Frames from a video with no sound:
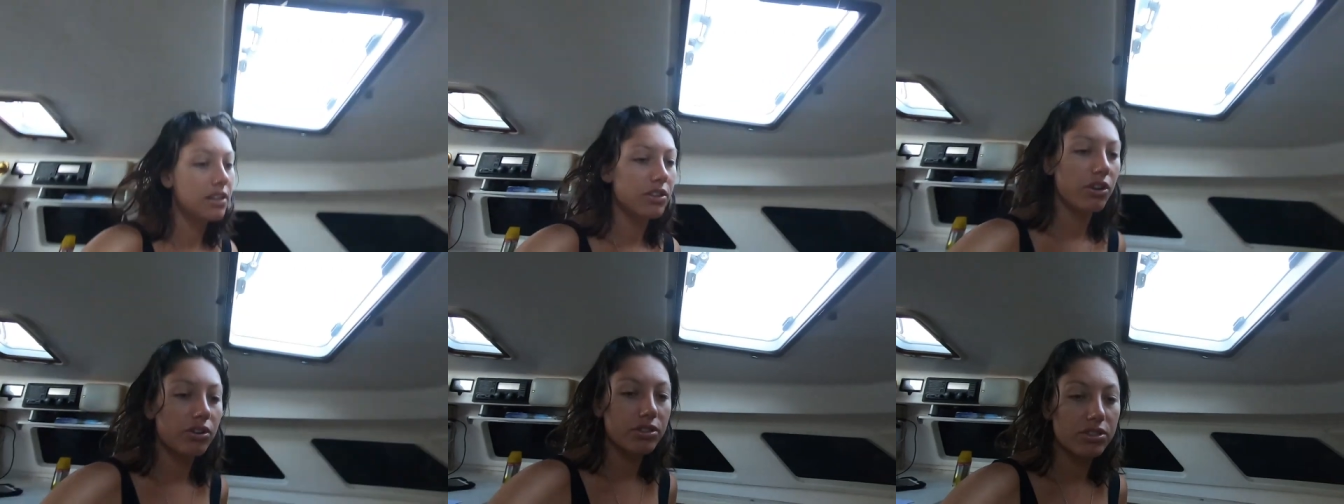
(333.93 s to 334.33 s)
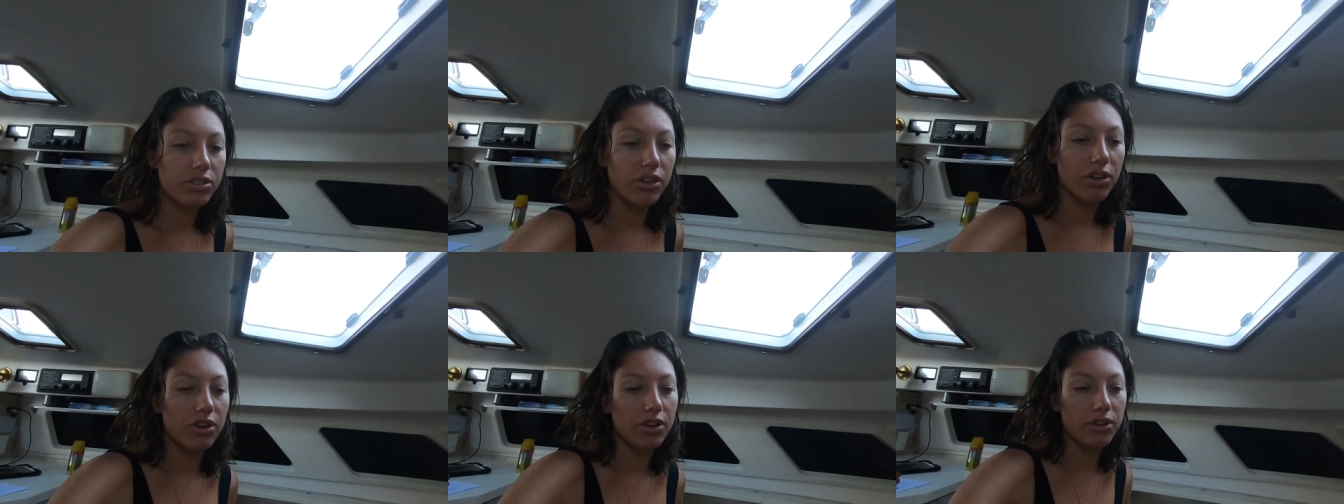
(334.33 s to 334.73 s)
long
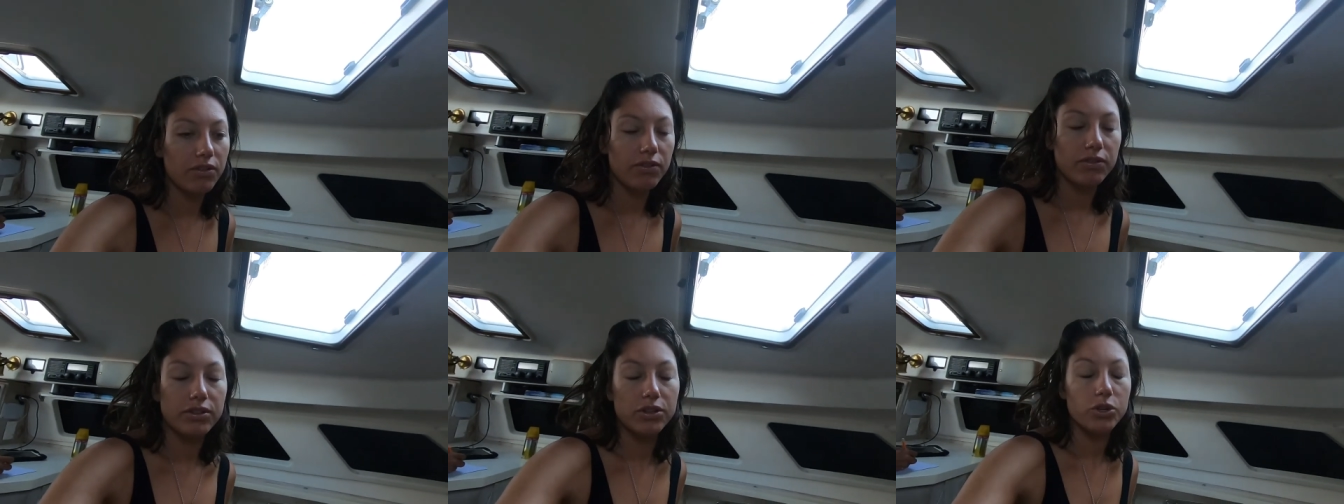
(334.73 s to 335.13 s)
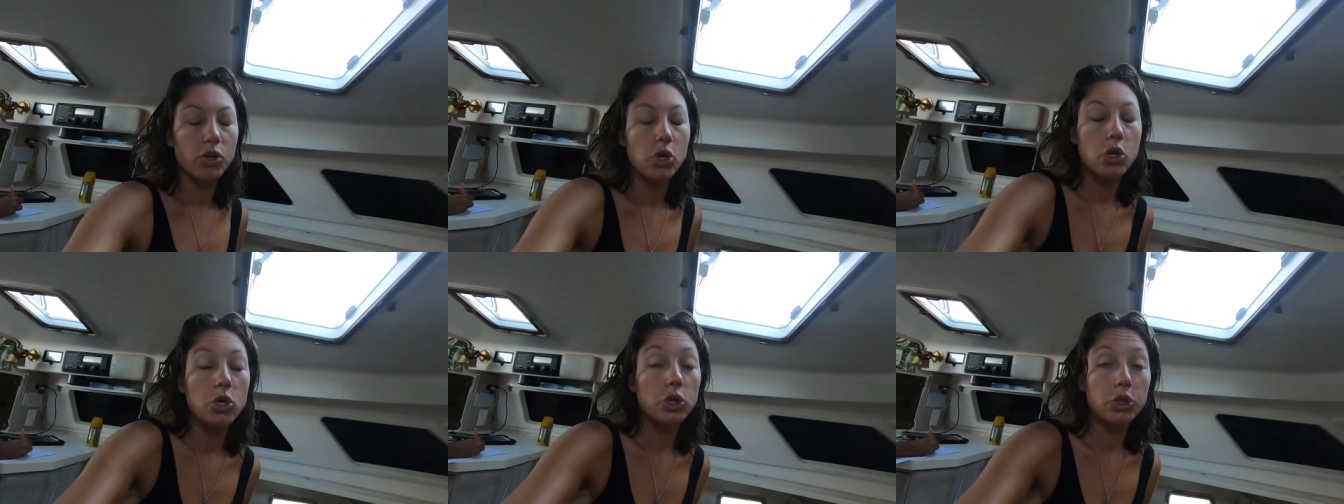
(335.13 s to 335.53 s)
skirt,
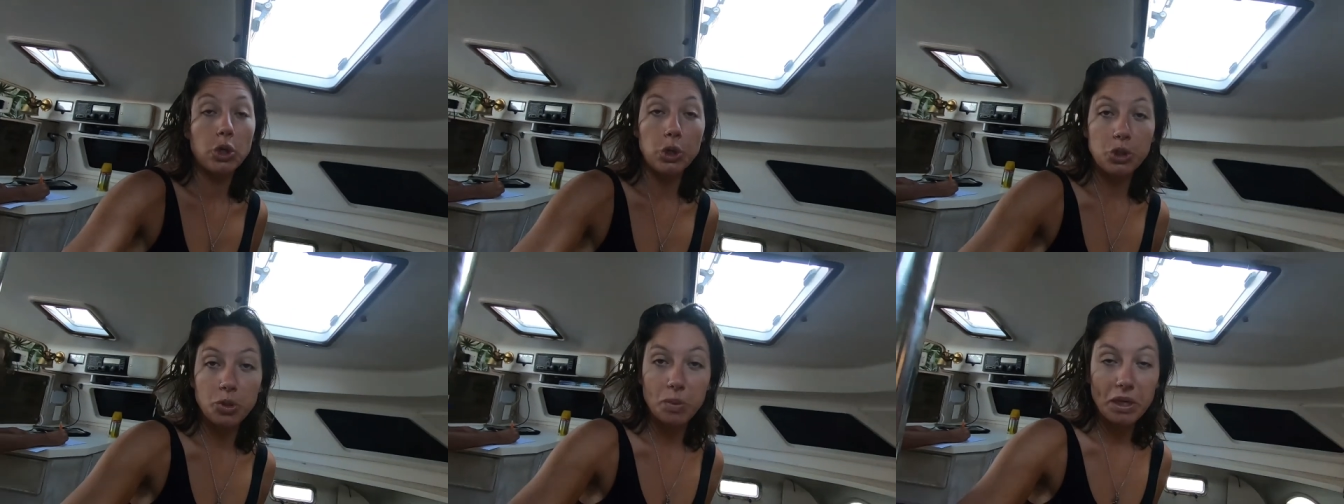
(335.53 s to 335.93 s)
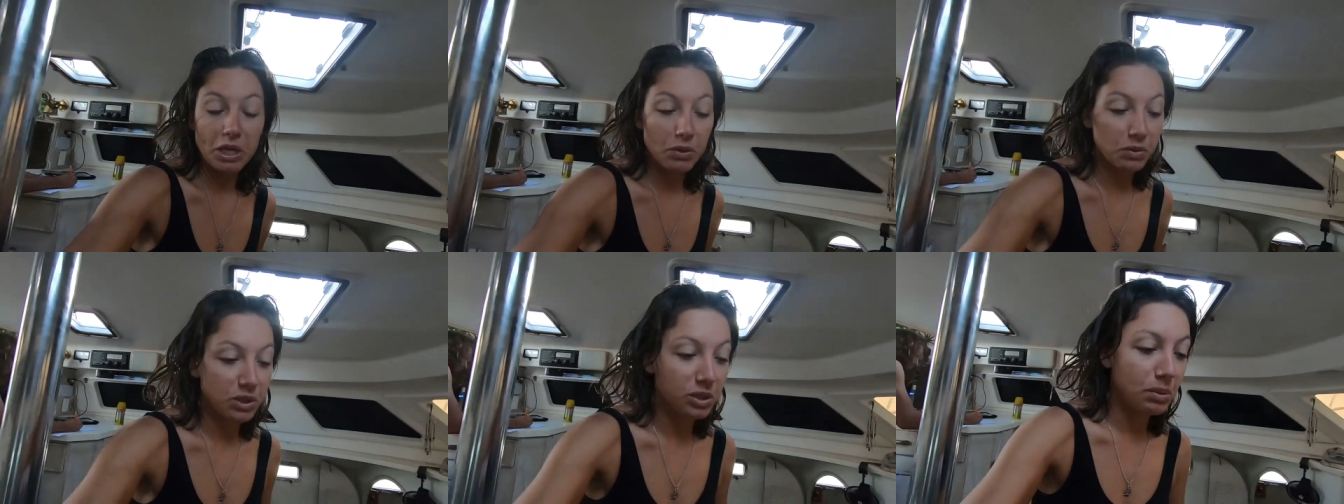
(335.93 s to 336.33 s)
so to
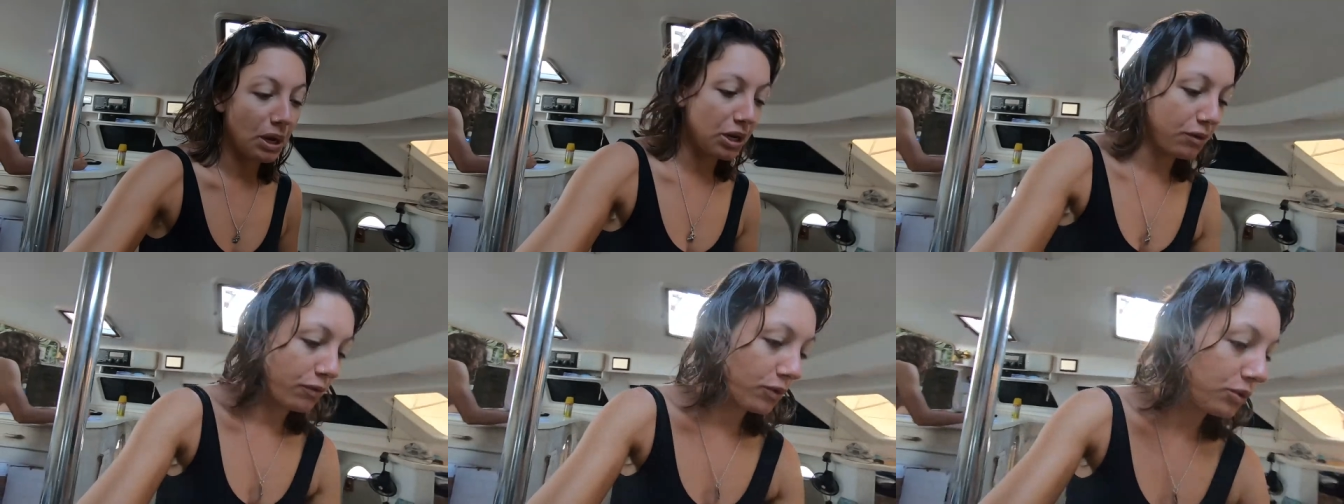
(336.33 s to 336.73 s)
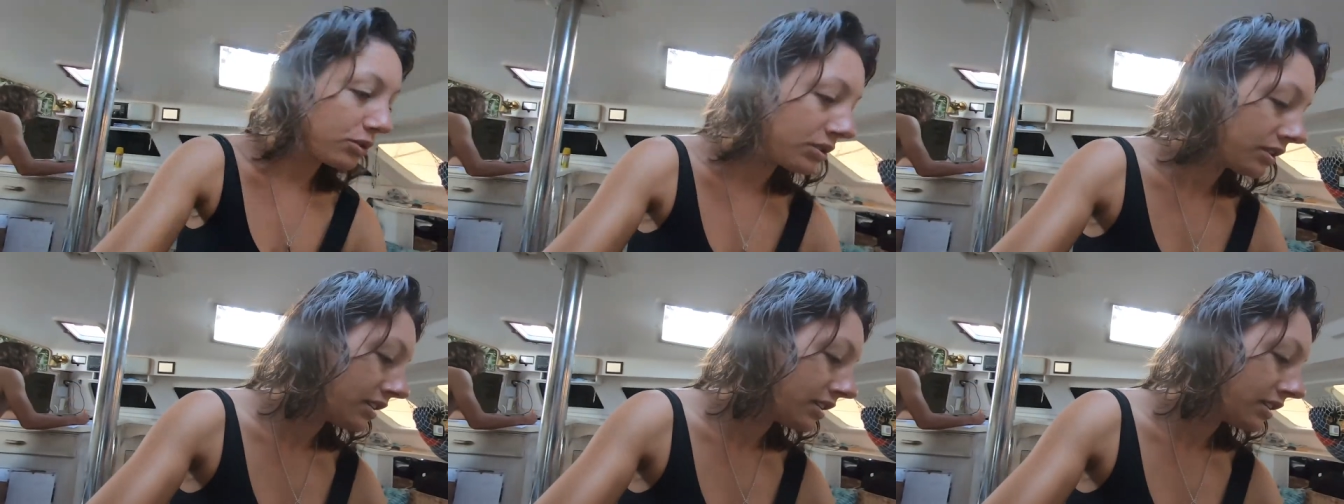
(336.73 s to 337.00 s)
be respectful